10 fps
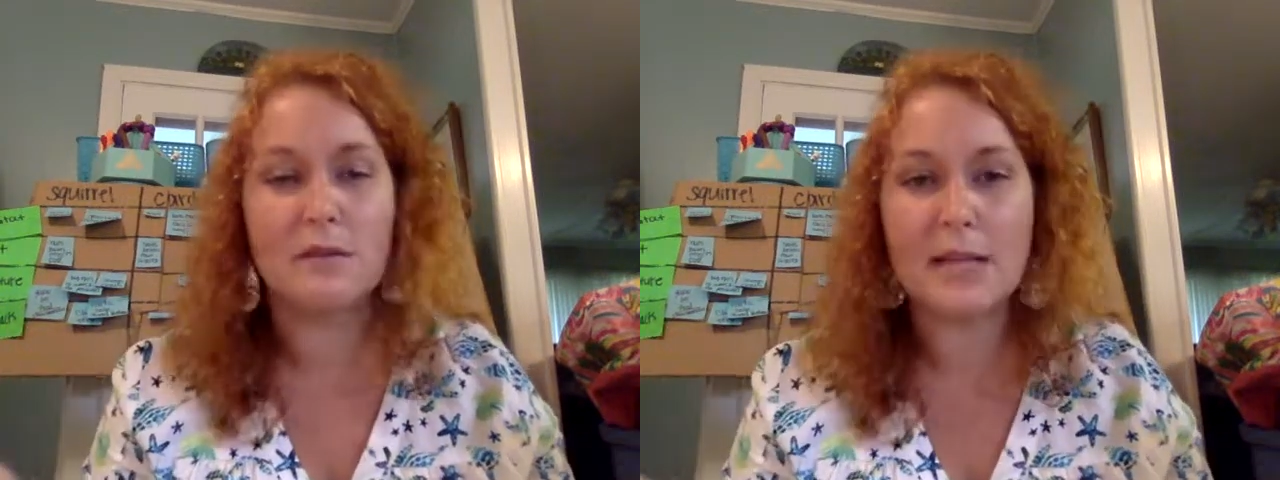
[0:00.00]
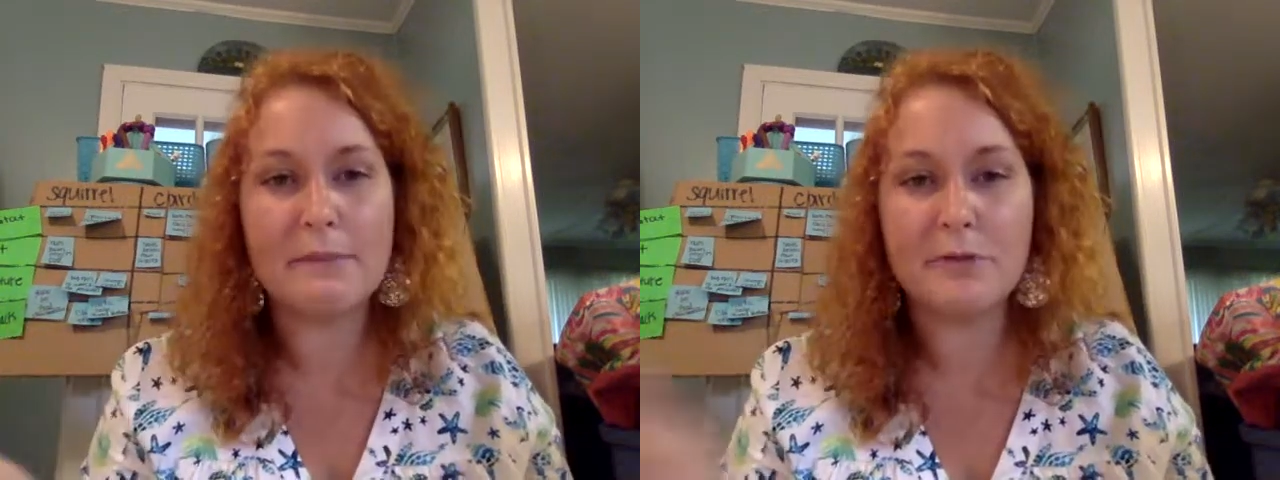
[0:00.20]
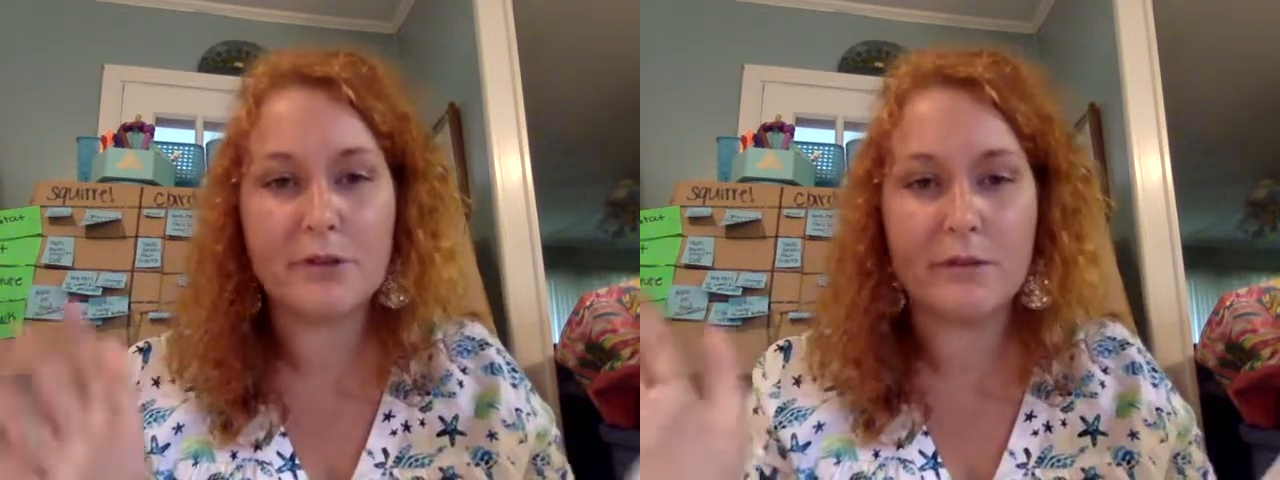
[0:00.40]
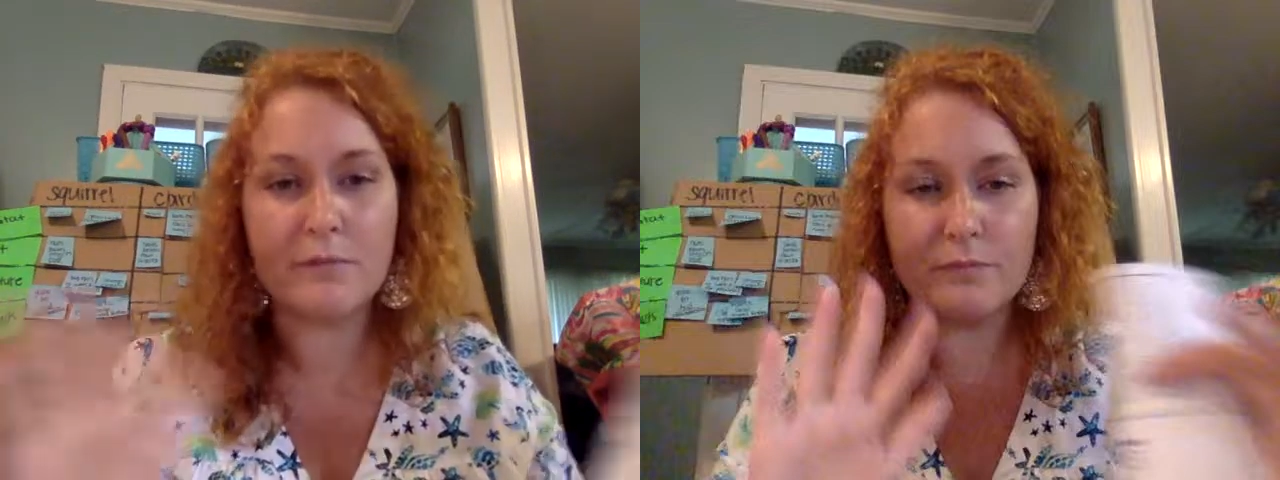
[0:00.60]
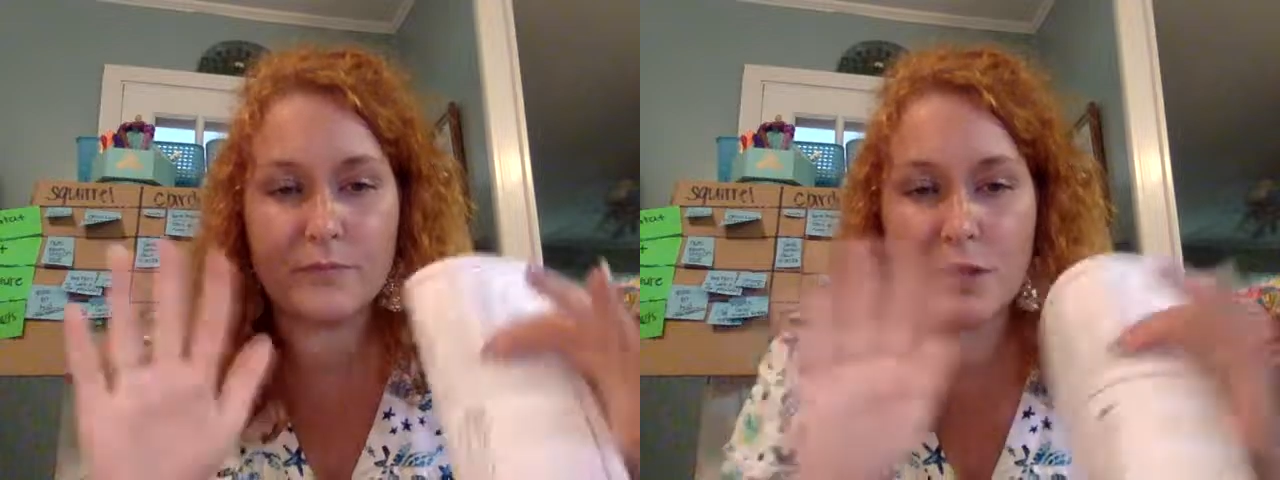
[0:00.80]
Names are
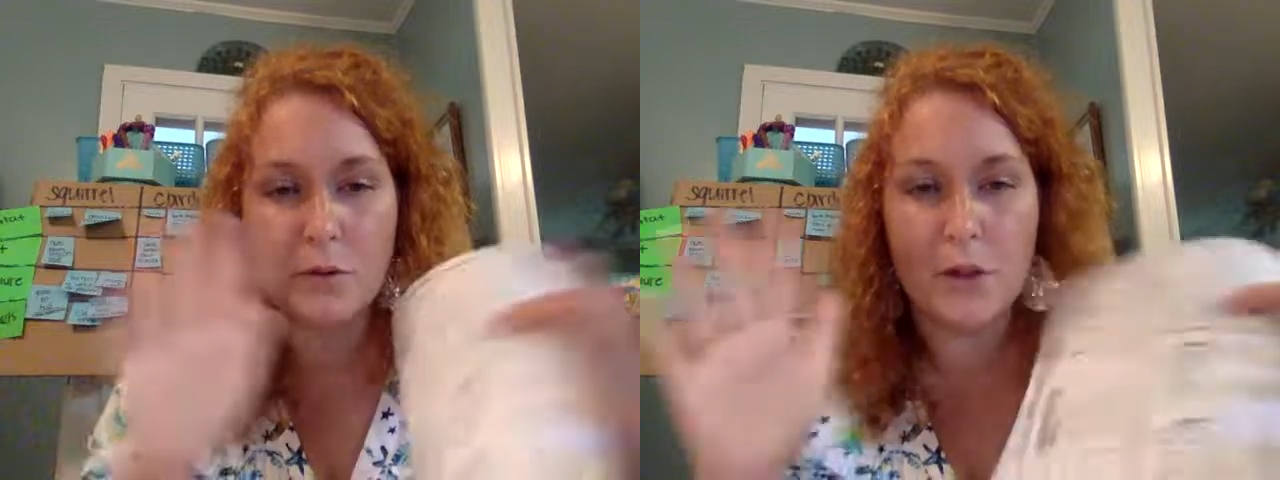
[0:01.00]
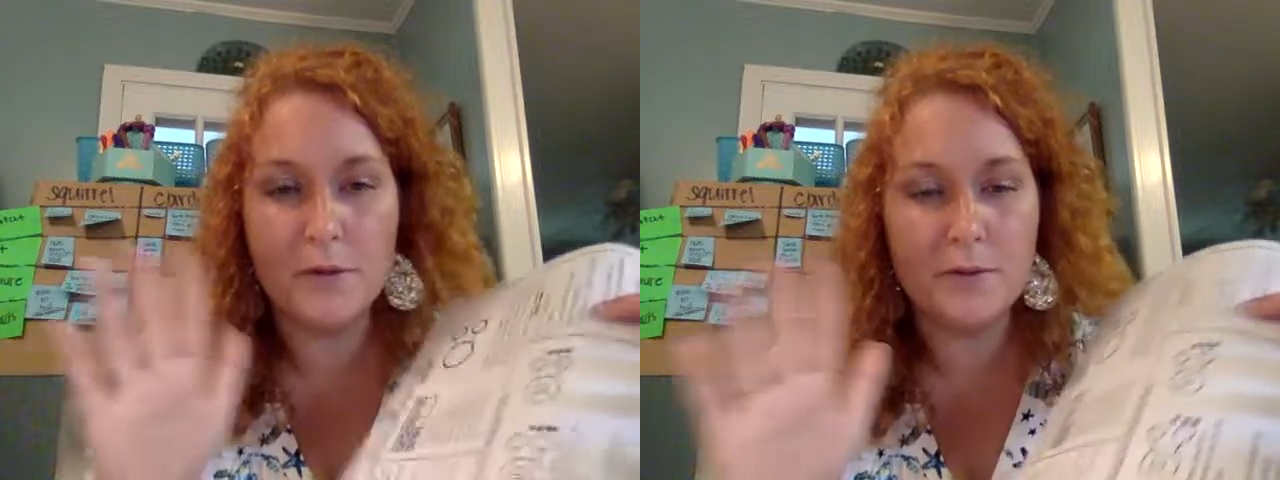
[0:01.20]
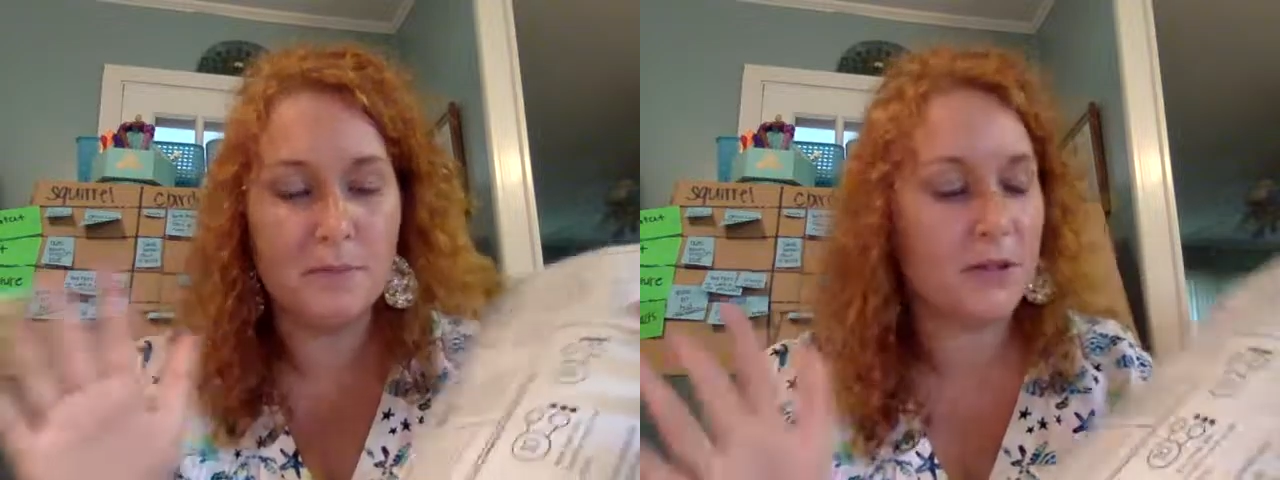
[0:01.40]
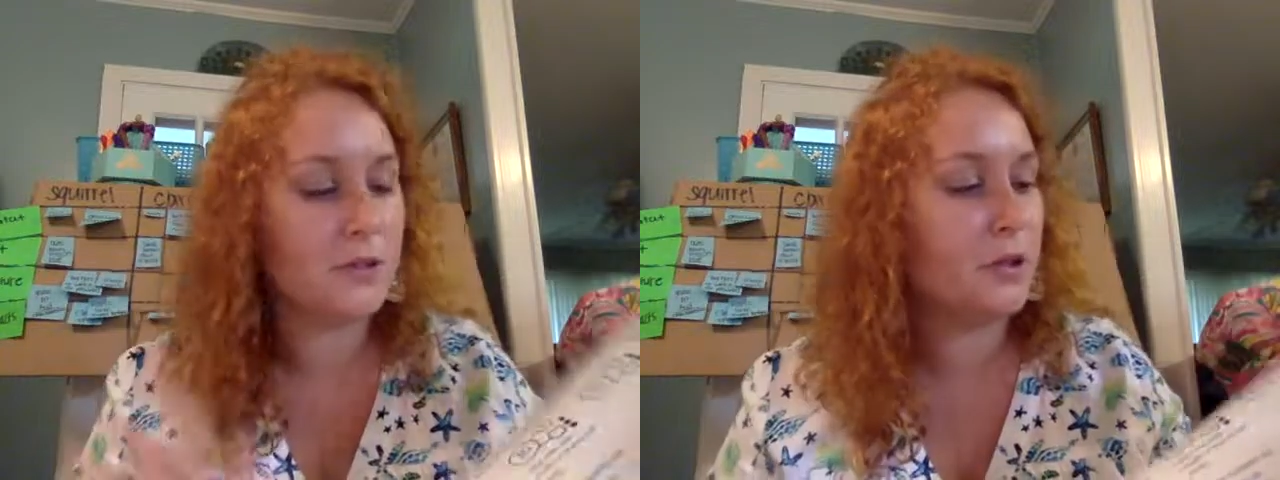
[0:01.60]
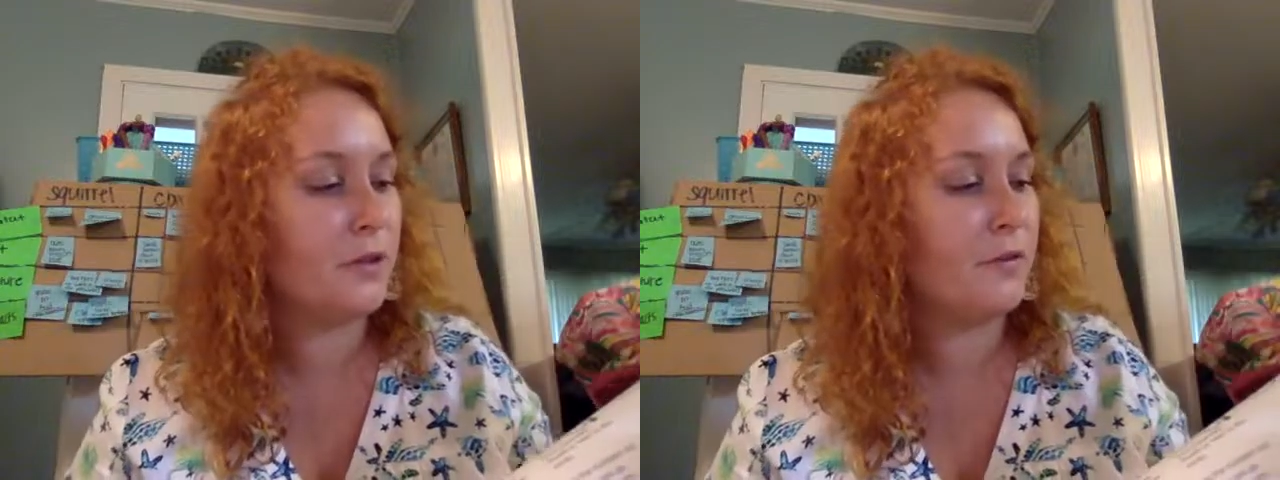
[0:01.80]
so close, but they're
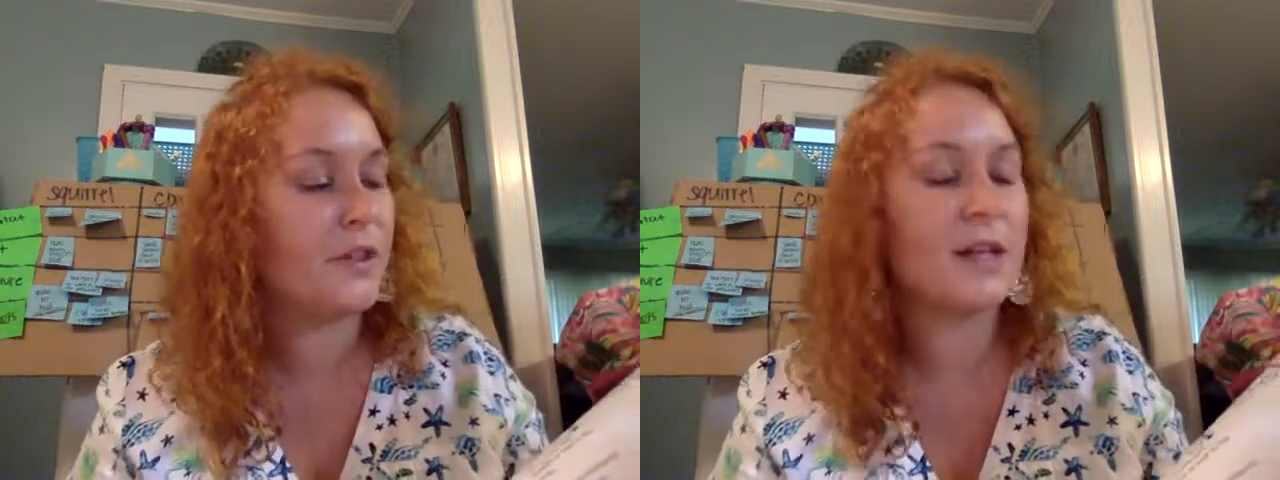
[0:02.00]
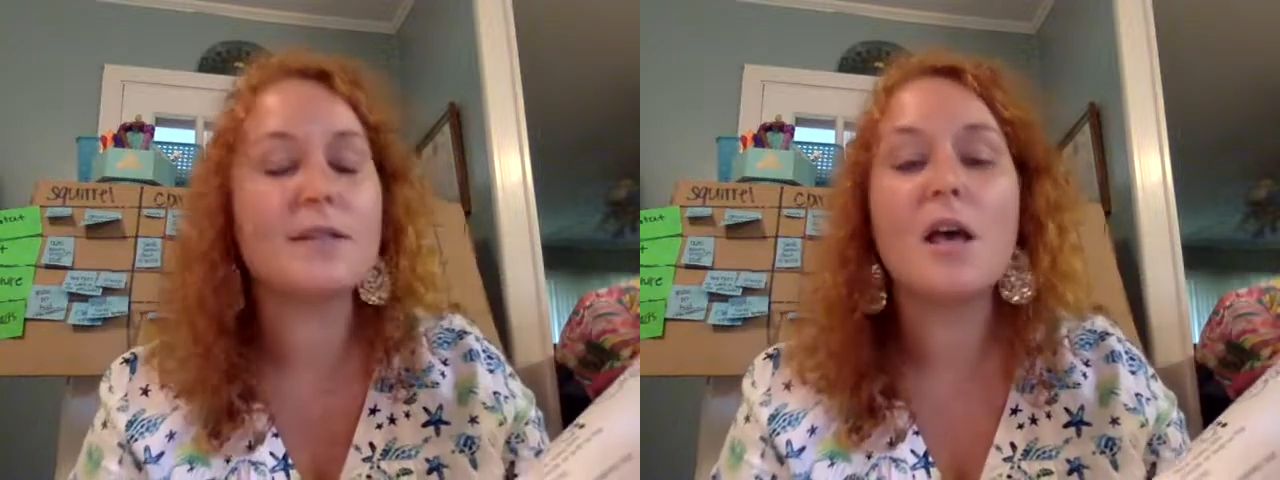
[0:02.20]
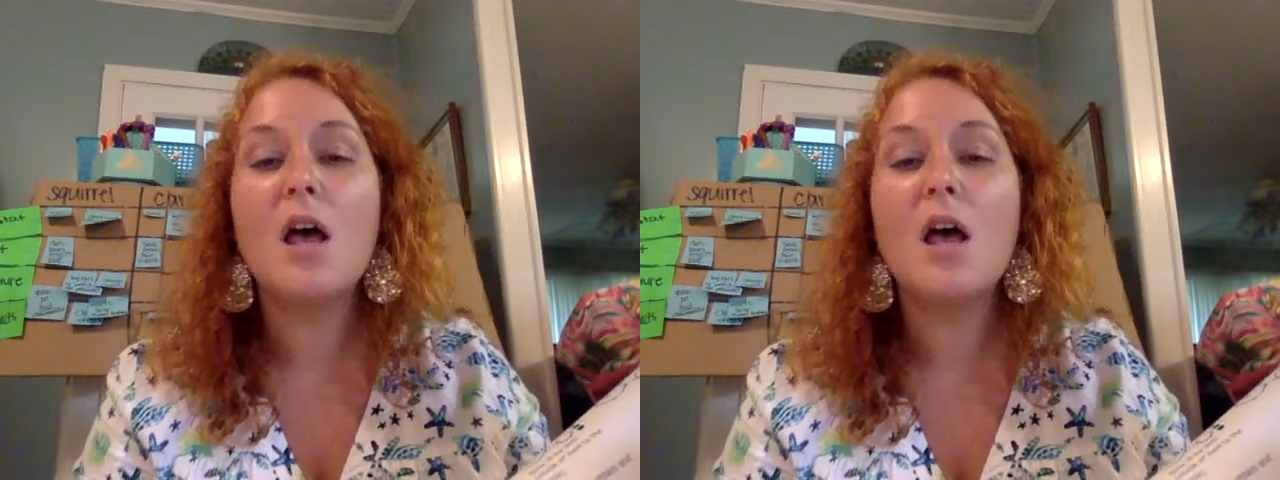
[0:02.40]
2 different things.